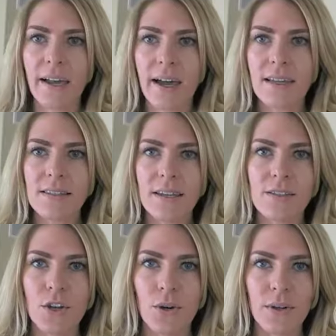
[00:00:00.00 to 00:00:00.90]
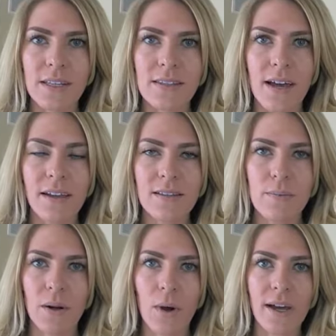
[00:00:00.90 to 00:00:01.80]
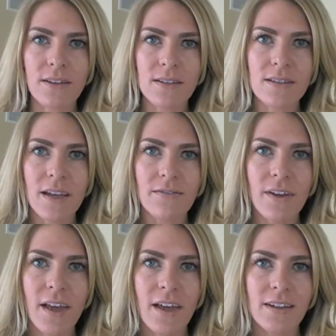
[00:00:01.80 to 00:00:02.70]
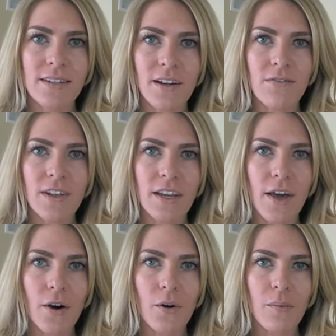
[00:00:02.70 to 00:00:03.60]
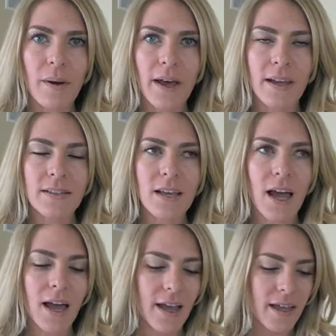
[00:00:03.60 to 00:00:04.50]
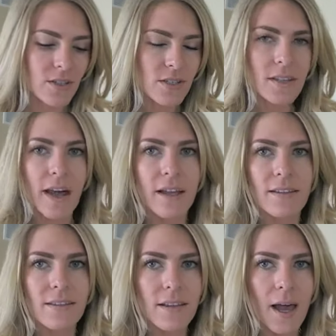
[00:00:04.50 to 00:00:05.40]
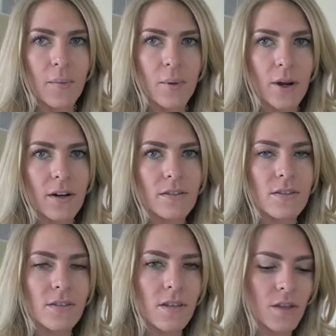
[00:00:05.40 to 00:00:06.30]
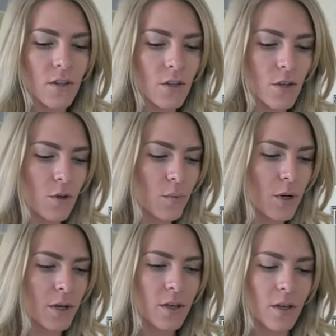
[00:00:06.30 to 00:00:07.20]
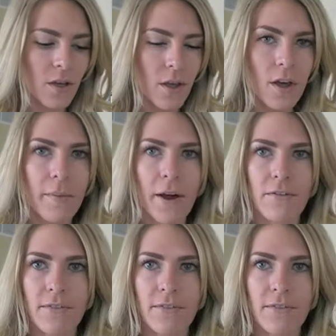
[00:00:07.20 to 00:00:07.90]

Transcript: Hi guys, it's Carissa. It's been a while since I've done a video, but I just got Scott Barnes' new book about